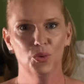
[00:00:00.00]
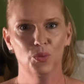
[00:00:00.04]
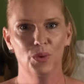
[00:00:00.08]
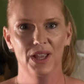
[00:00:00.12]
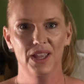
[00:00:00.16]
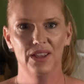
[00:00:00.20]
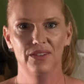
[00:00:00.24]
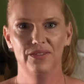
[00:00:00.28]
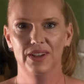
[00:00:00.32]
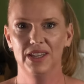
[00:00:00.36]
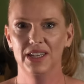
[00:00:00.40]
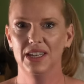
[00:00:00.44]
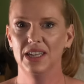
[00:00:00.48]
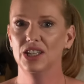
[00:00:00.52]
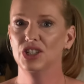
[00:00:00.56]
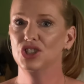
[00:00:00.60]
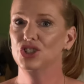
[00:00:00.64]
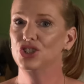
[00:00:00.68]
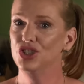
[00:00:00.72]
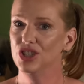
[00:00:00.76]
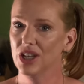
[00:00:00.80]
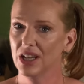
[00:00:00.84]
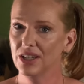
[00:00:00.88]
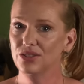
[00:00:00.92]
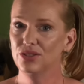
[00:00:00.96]
way of eating
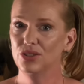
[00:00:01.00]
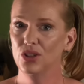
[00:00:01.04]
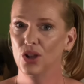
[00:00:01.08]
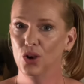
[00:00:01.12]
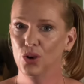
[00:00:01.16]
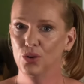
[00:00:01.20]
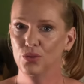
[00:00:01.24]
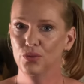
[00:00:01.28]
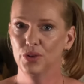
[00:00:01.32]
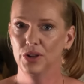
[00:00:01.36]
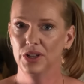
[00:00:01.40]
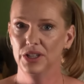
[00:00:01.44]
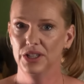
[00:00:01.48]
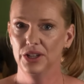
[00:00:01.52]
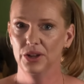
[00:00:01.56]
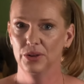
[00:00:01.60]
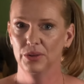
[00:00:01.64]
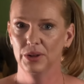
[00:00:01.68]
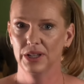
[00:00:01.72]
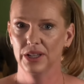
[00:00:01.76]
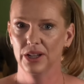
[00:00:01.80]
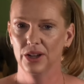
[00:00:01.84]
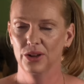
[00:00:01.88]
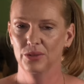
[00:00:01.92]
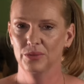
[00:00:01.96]
just over a year
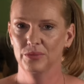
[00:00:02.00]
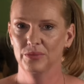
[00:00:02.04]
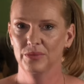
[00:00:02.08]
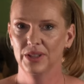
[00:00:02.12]
ago.